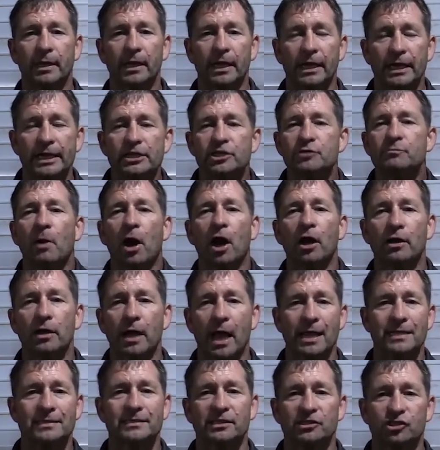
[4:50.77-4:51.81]
Each barn
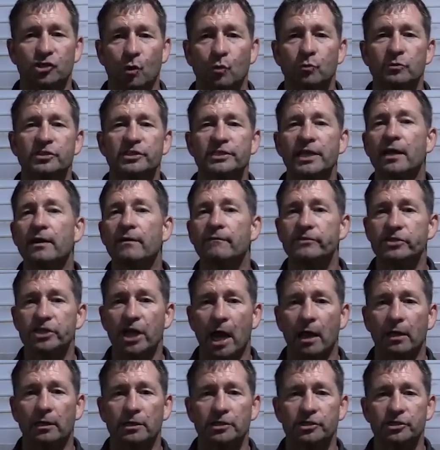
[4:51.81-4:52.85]
has its own set of
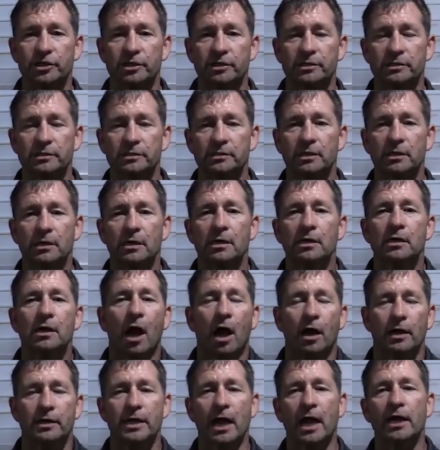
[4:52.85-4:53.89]
challenges.
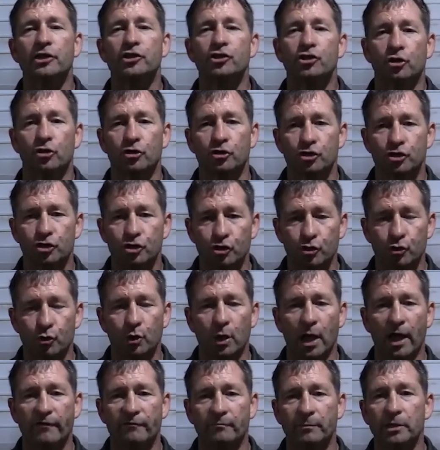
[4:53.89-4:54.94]
Contact your New
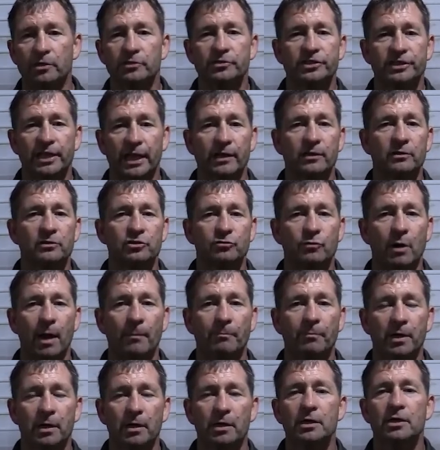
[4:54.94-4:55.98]
Life Mills sales
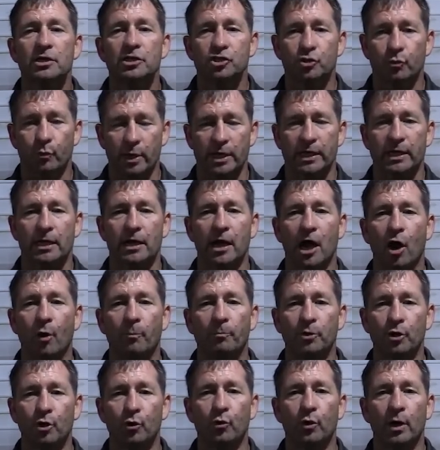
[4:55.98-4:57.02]
rep so we can help
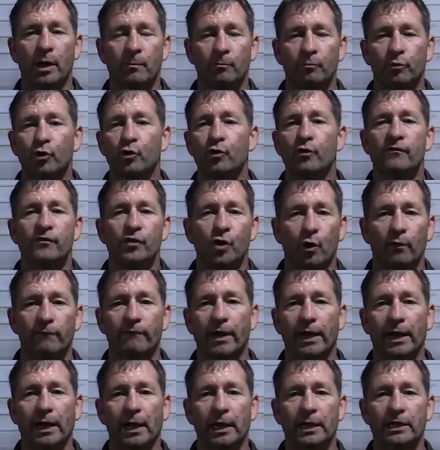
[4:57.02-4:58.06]
you improve your
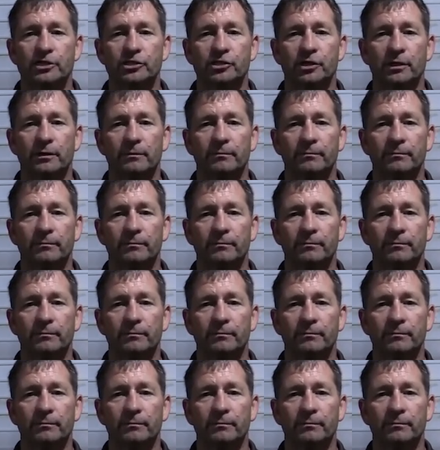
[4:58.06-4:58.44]
ventilation.